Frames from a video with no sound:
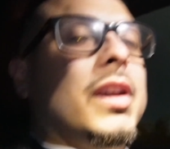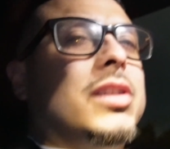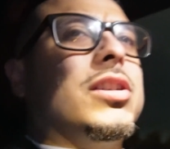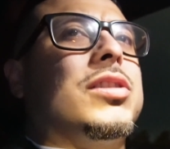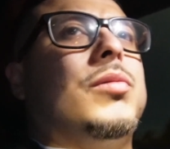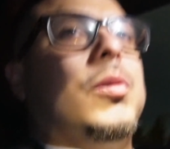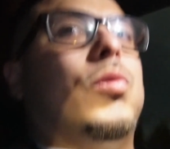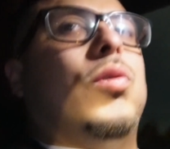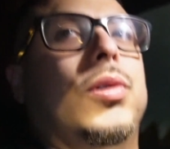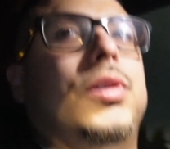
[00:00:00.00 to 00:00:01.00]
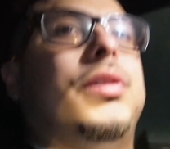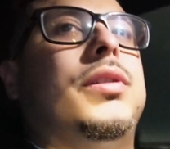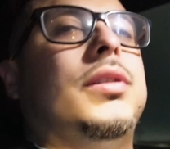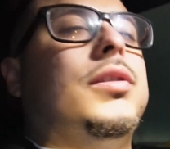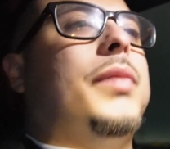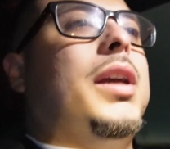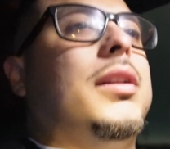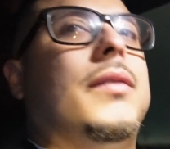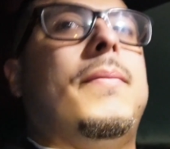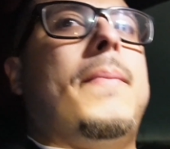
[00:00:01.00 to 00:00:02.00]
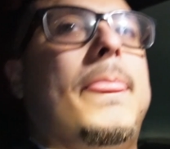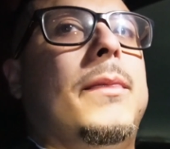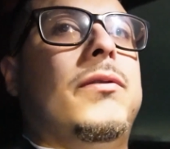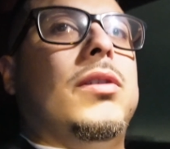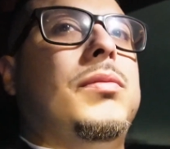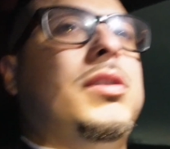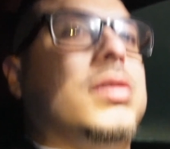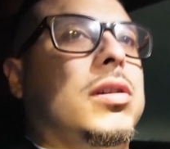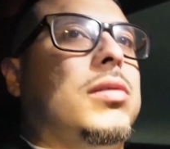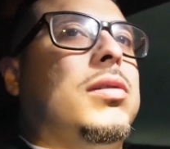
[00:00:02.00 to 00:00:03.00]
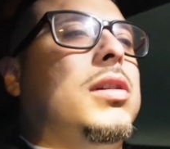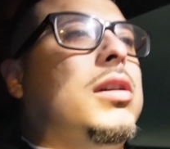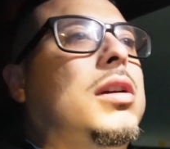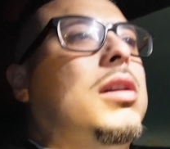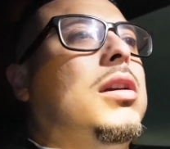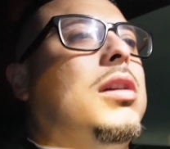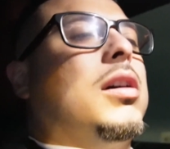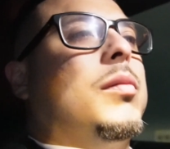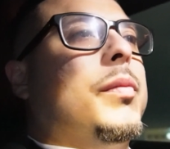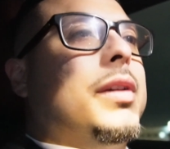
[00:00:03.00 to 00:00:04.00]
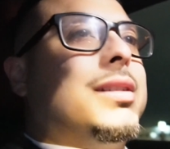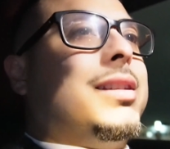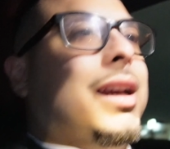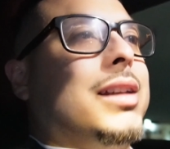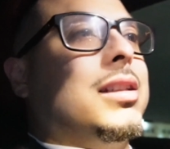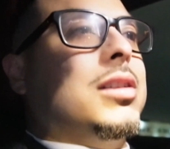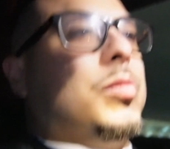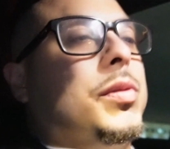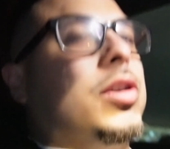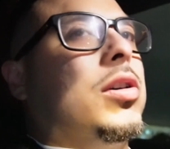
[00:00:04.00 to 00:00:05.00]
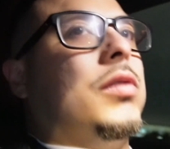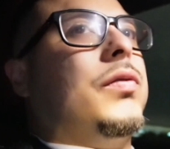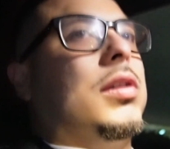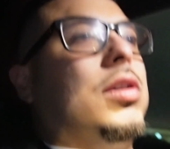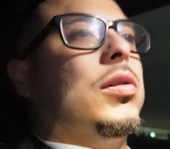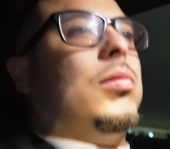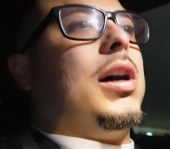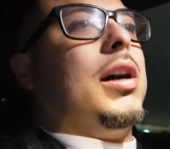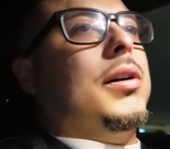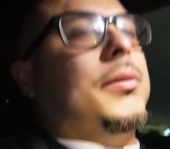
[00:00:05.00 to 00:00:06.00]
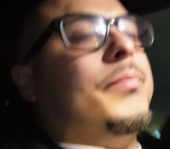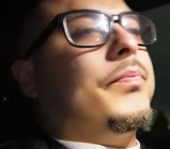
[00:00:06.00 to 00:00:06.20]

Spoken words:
it's just the reward. You made it. You feel me? So I miss Texas. I'm gonna be gone for a little while.